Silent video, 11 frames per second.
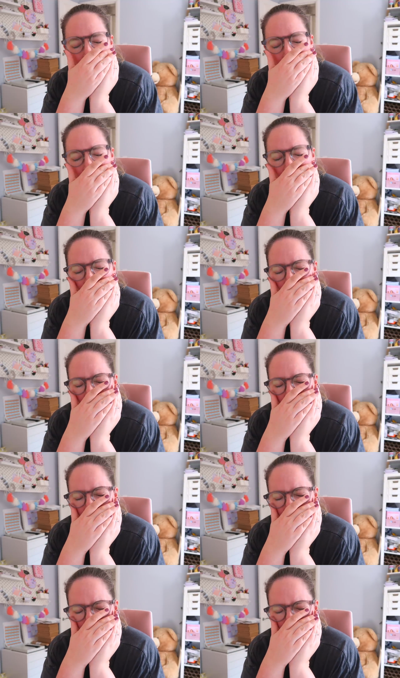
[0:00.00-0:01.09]

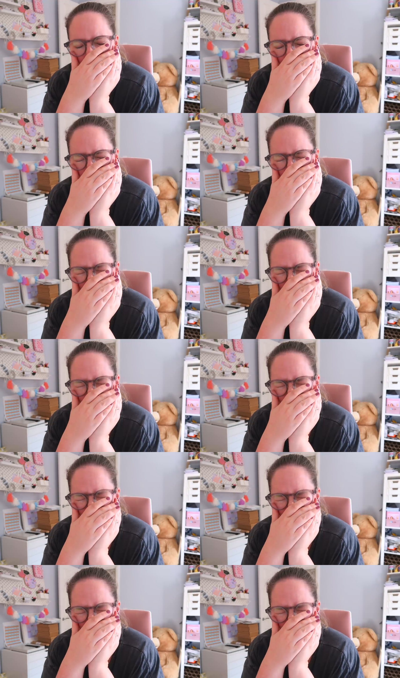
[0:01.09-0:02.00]
[no speech]